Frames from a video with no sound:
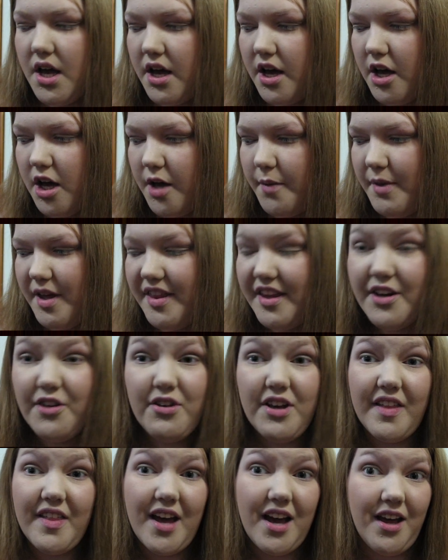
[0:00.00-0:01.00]
And then you
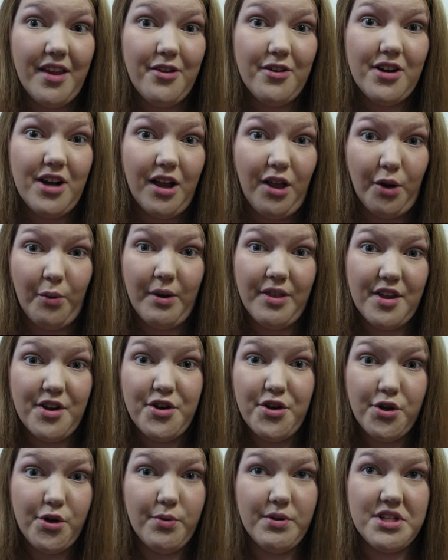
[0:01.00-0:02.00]
get that other color with it
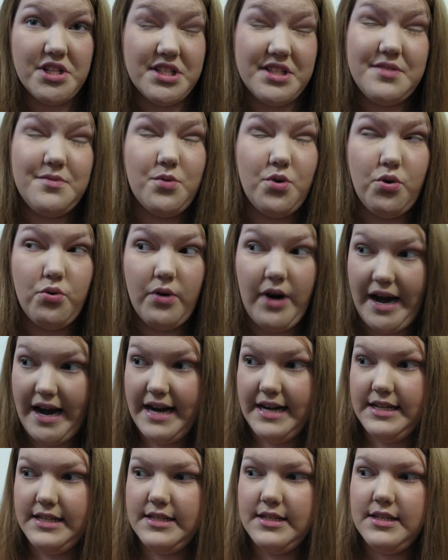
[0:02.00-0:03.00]
too, which is
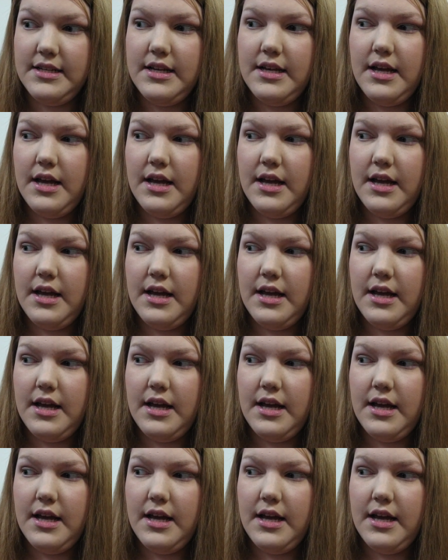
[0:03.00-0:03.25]
great.